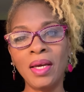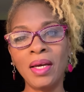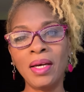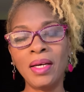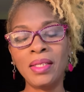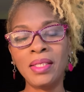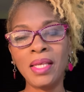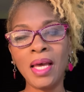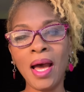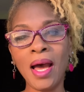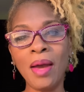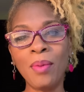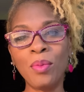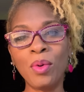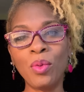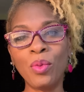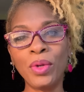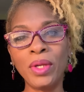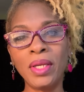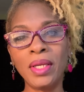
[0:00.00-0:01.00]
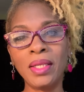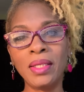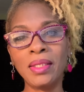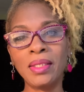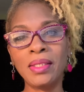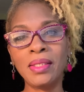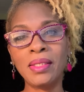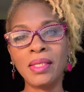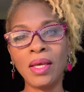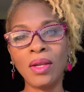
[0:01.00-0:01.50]
a time where we can
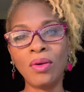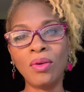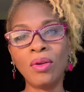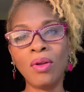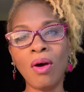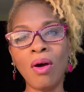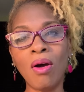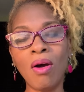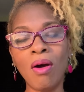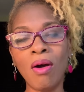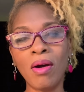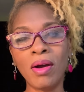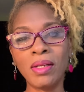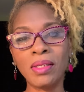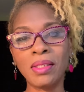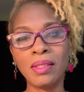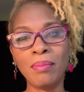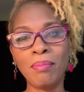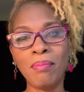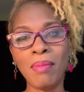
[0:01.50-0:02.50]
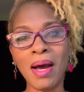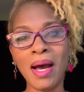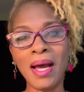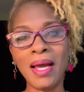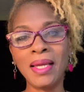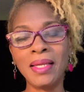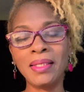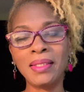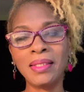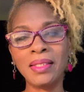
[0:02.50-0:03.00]
settle our hearts and
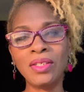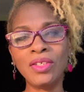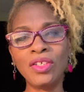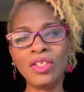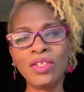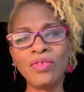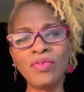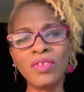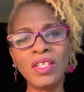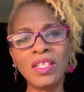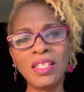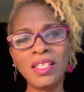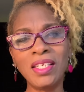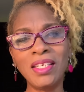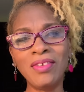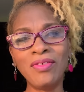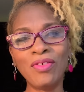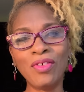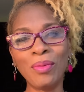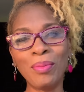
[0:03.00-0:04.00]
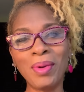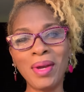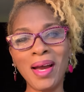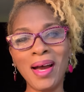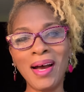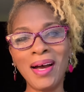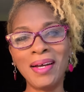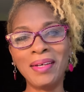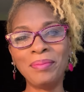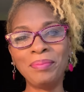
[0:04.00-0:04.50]
minds and just receive from
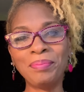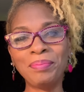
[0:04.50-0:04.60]
God.